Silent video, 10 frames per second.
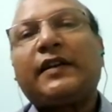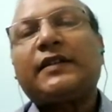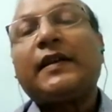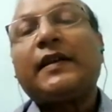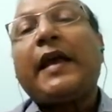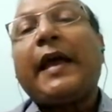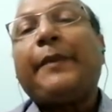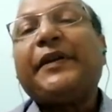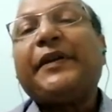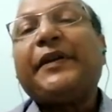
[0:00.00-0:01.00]
a bit
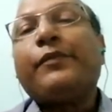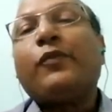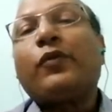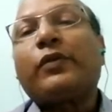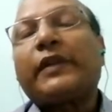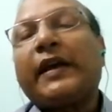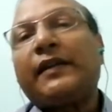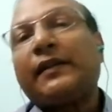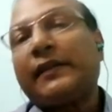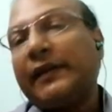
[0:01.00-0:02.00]
more than the
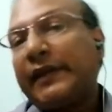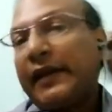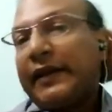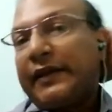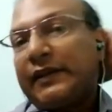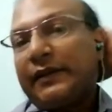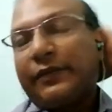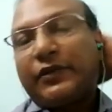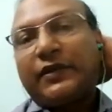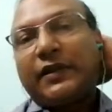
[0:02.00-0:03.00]
dielectric substance, a
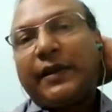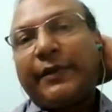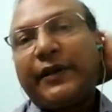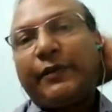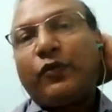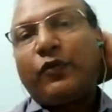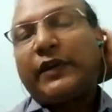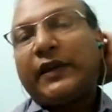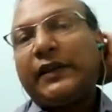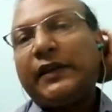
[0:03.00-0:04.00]
bit more than the
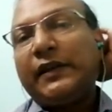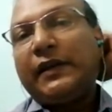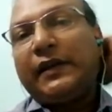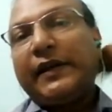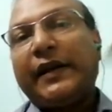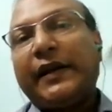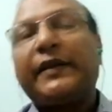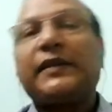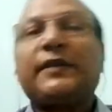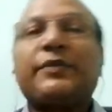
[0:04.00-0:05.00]
dielectric substance.
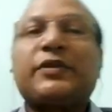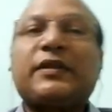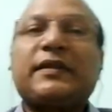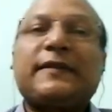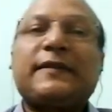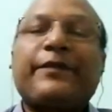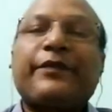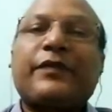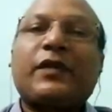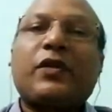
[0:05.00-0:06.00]

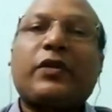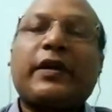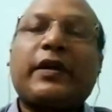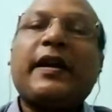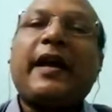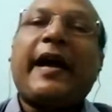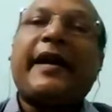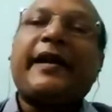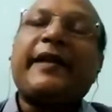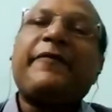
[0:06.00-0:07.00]
Okay, and if
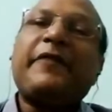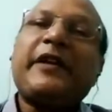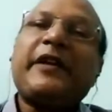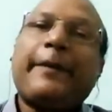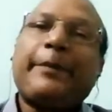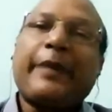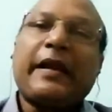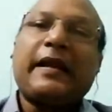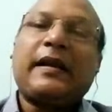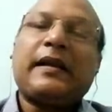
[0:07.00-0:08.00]
we compare
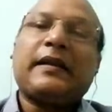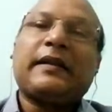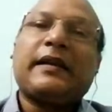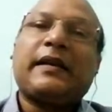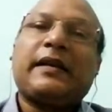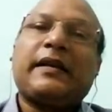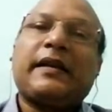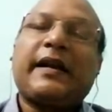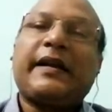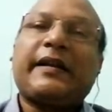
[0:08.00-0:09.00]
the dielectric
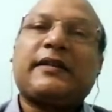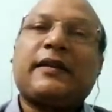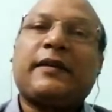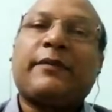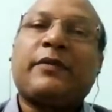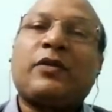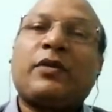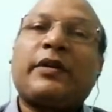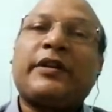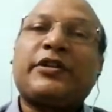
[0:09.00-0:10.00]

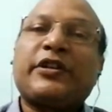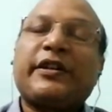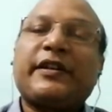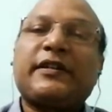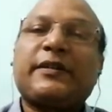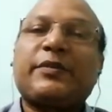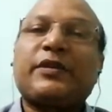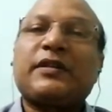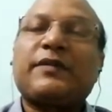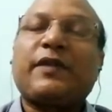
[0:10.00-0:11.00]
insulating substance for a
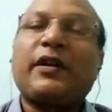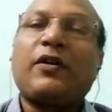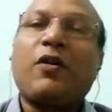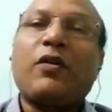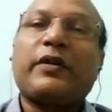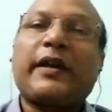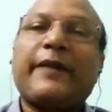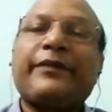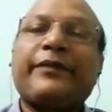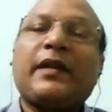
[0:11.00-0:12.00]
long time,
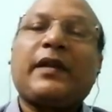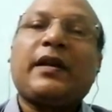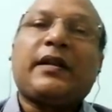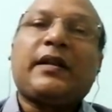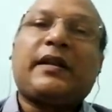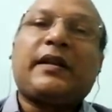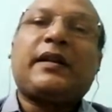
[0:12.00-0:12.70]
the electric